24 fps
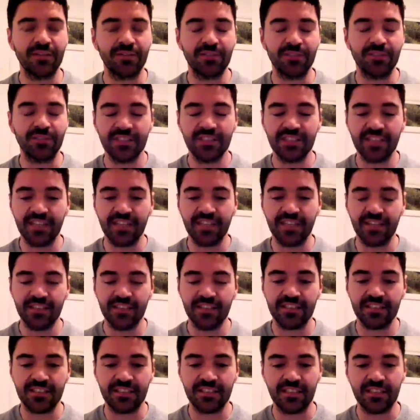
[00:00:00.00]
going to say it's,
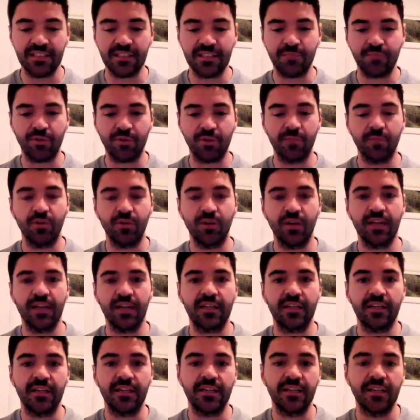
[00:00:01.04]
it's probably more
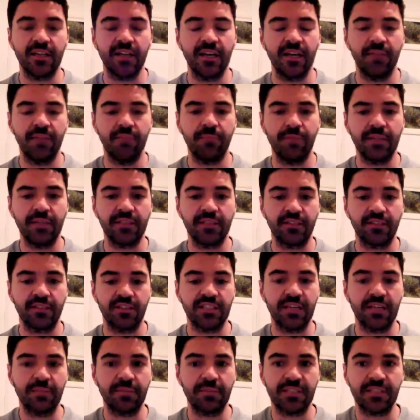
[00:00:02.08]
likely um, based on the type of
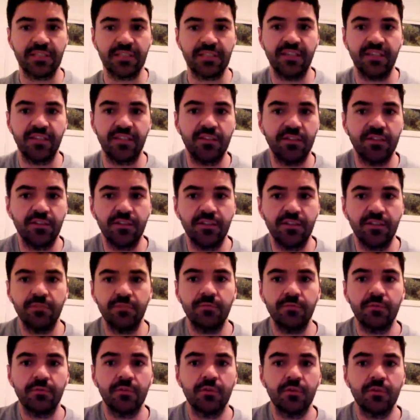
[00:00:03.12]
skiing you do.
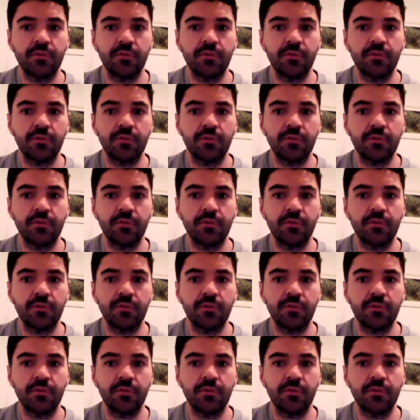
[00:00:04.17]
Yeah.